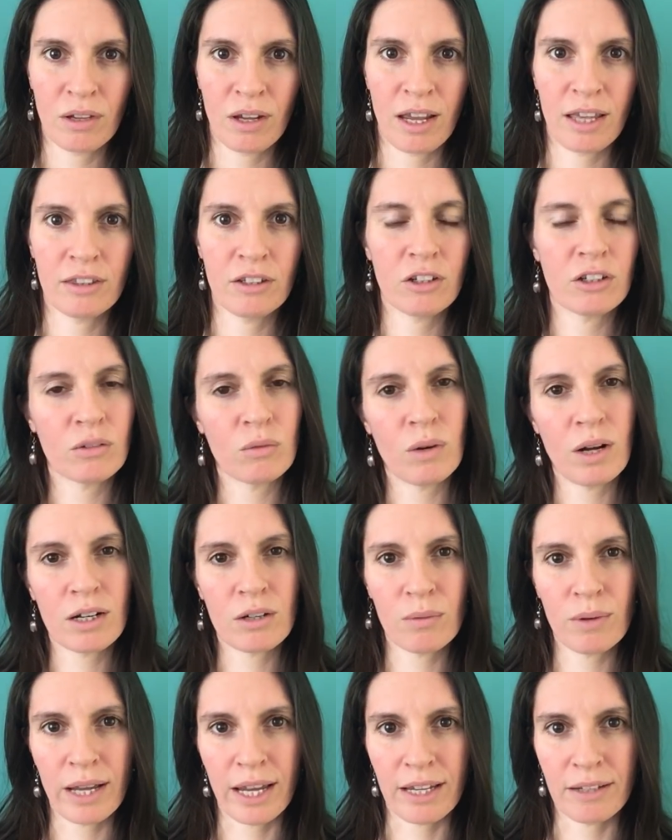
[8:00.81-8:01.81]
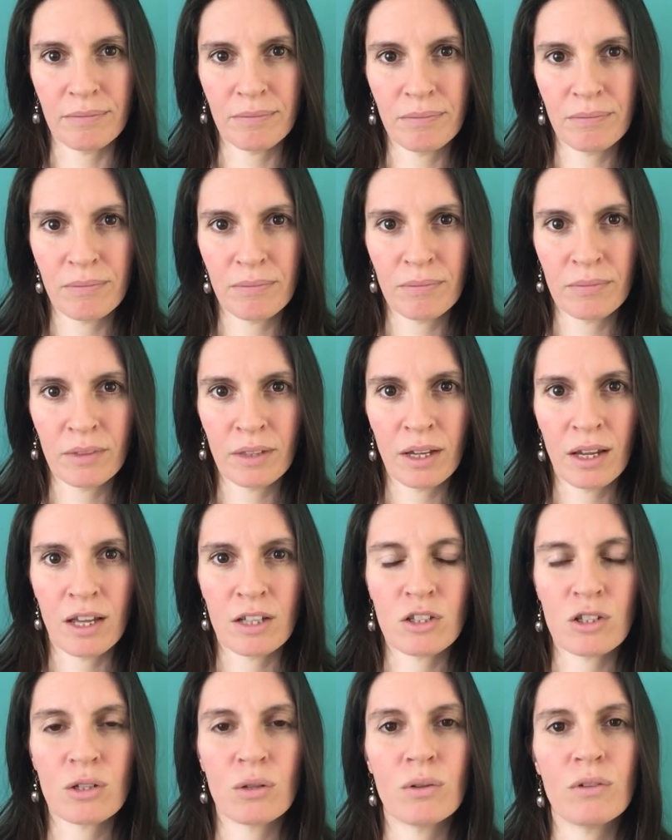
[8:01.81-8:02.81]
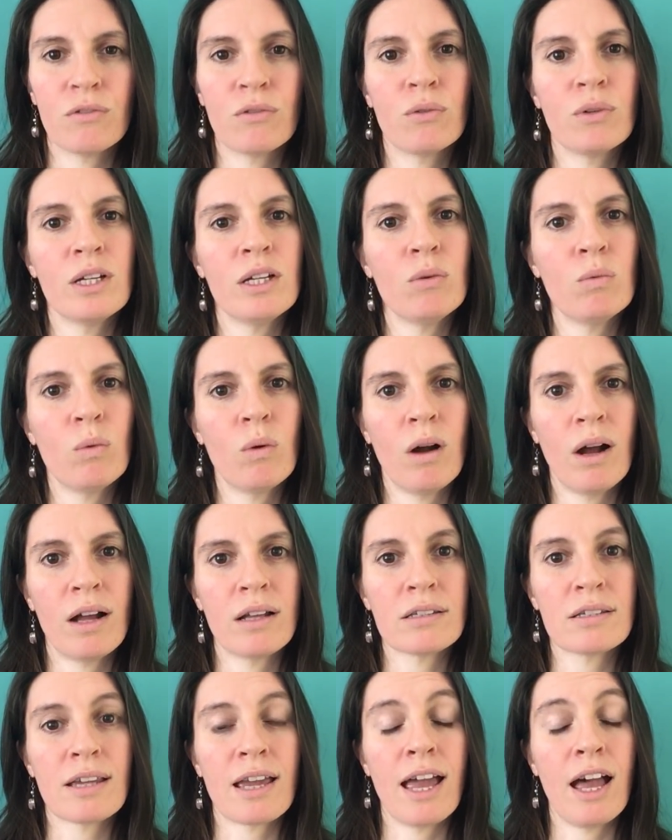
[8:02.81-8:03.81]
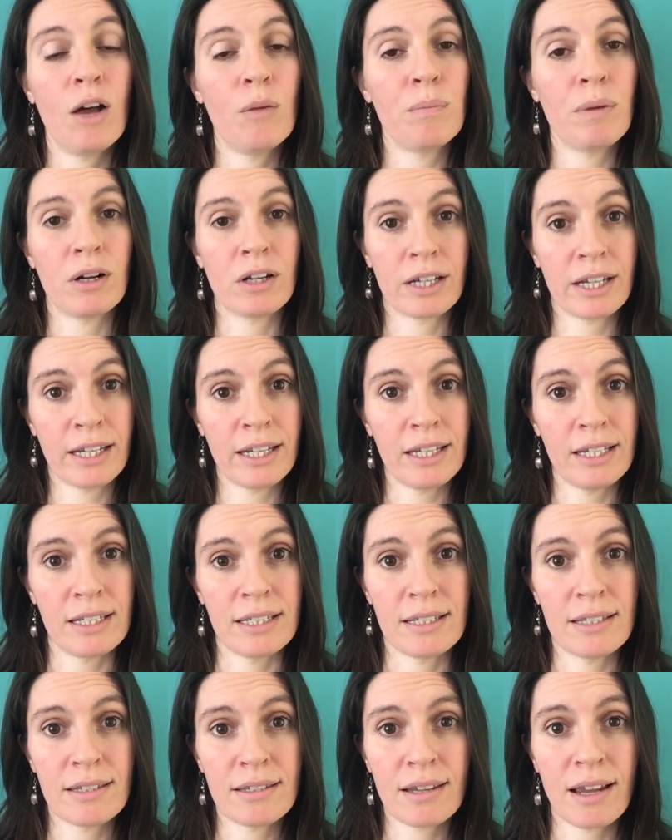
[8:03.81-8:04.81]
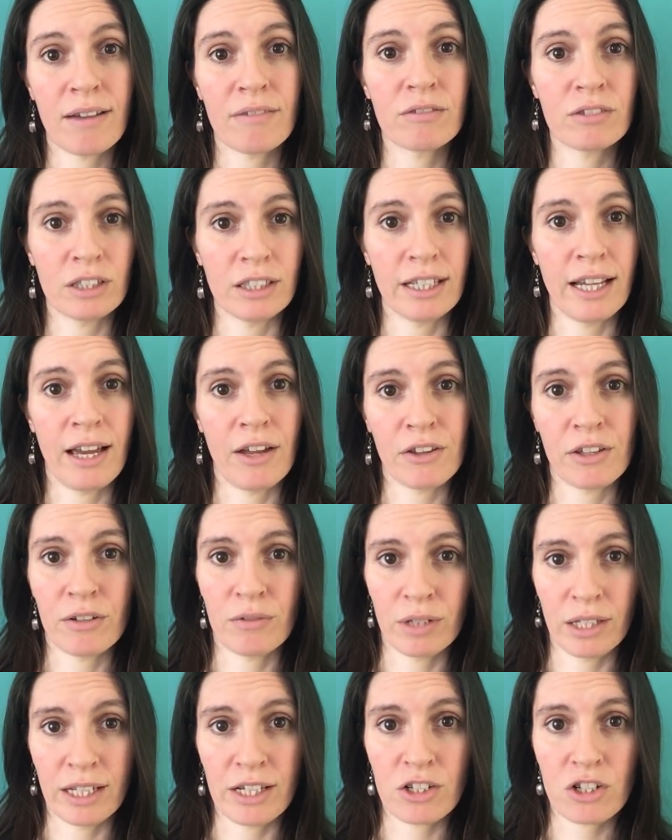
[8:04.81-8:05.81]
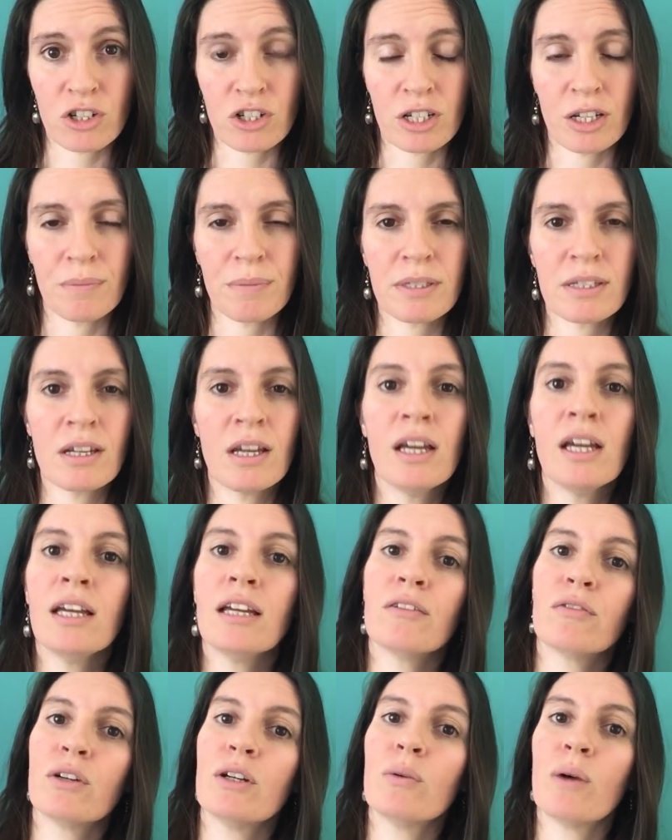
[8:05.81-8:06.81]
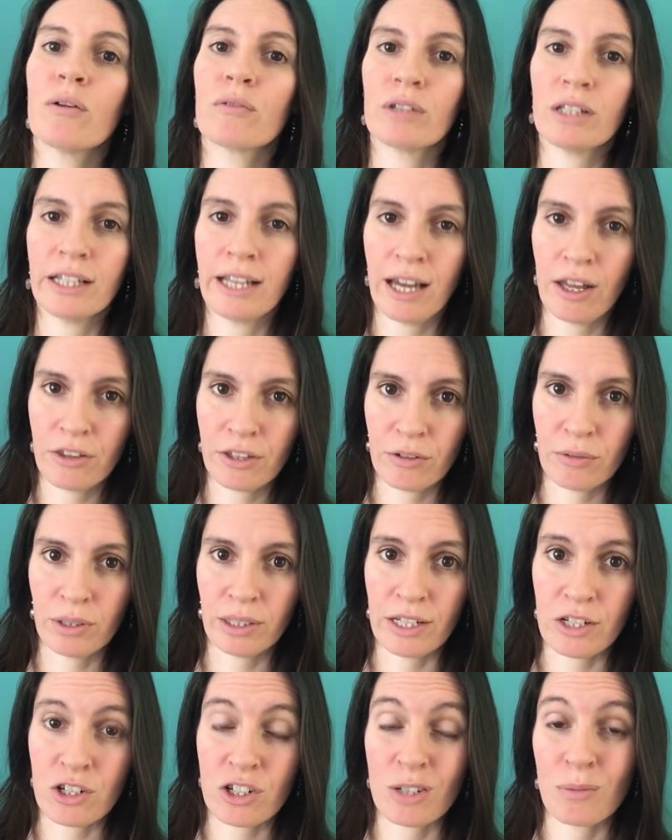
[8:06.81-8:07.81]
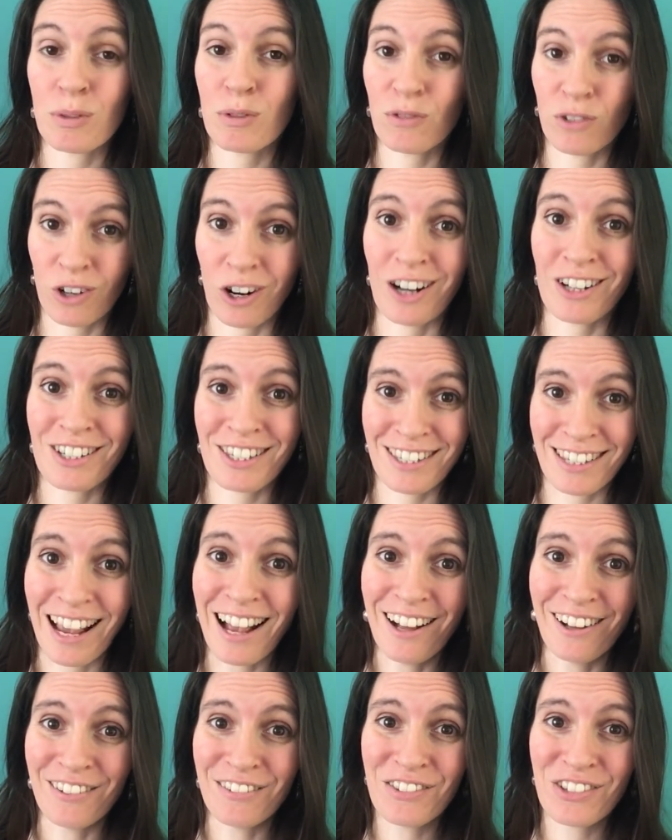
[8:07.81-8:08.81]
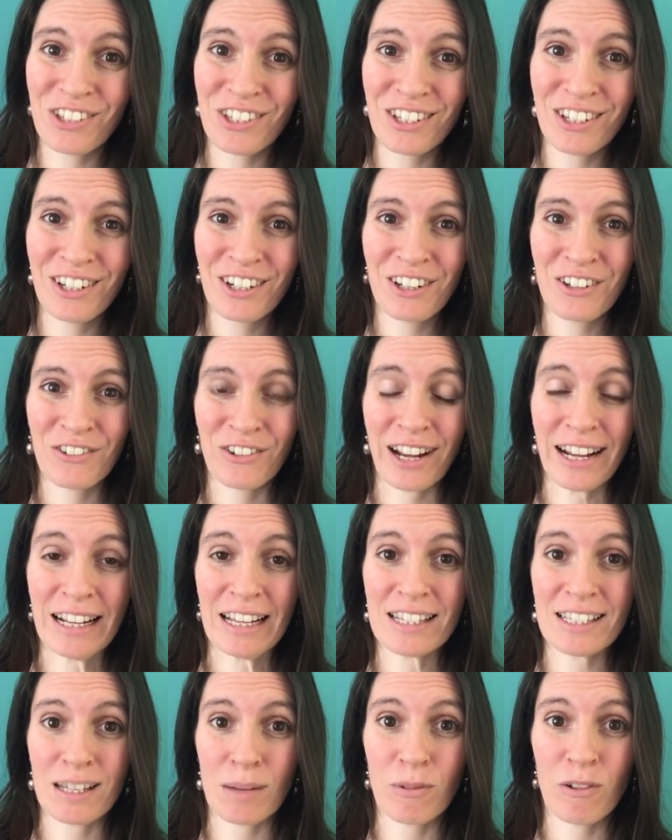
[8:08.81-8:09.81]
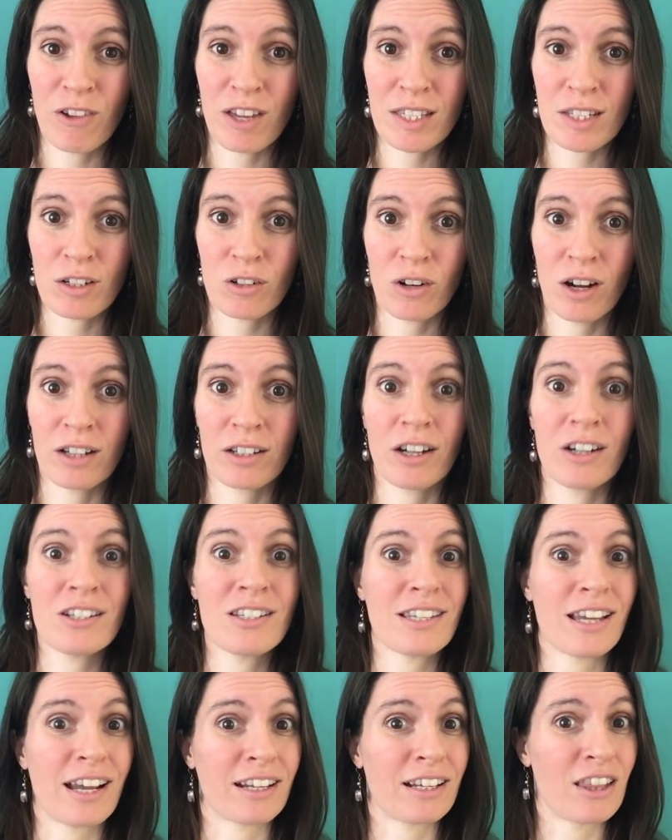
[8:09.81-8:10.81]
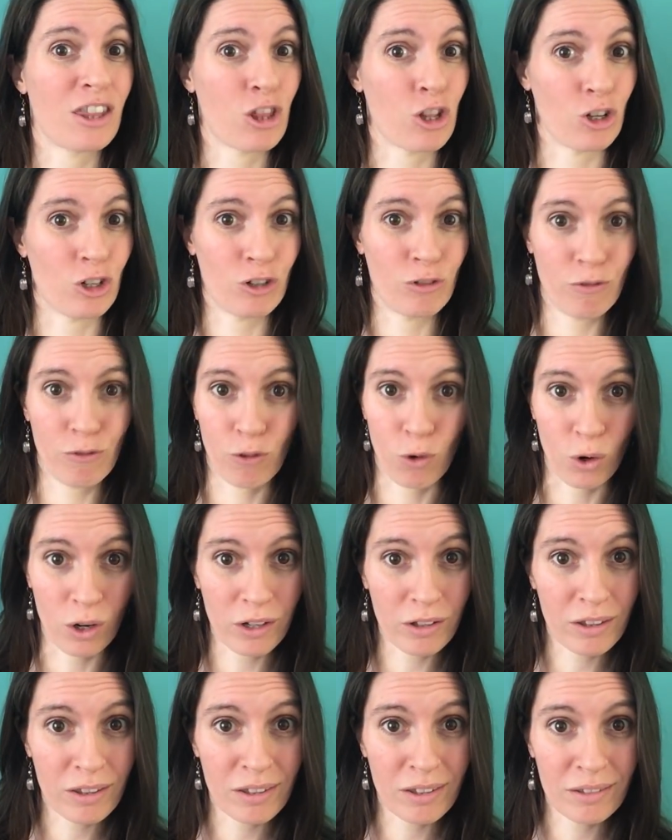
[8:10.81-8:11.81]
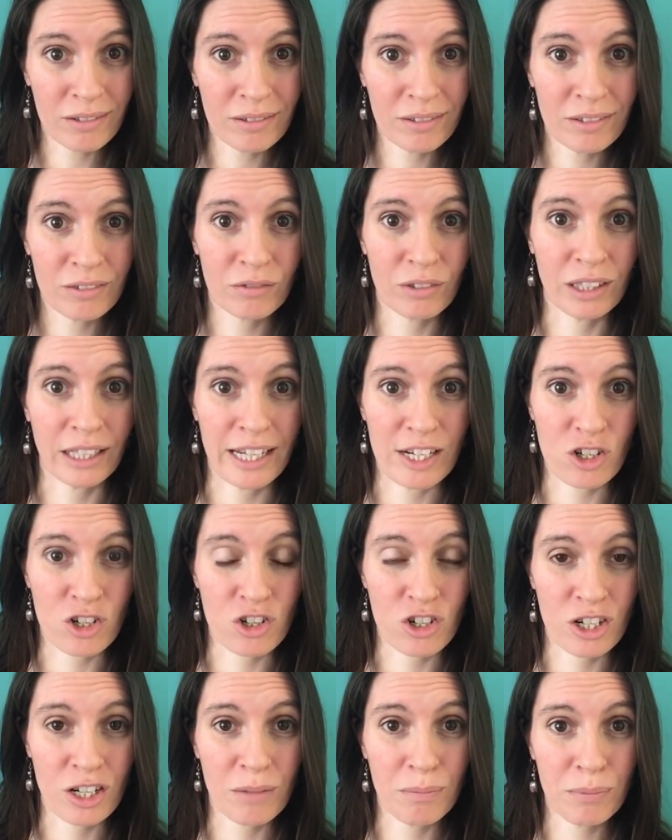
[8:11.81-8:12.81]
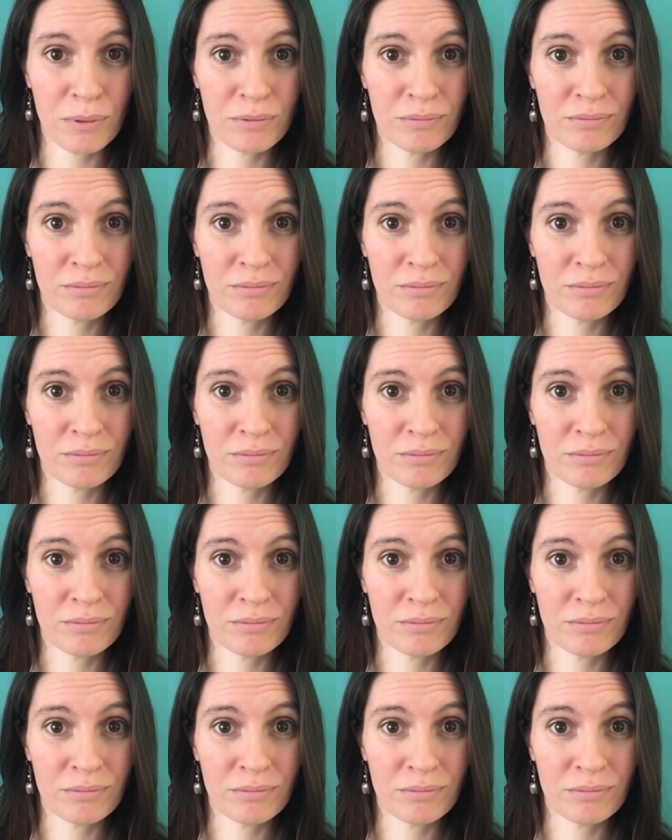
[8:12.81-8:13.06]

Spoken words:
And they're going to walk away. And so if we want to help our kids have really healthy relationships, if we want really healthy relationships for ourselves, right? Because some of us are on our second, third, fourth relationship,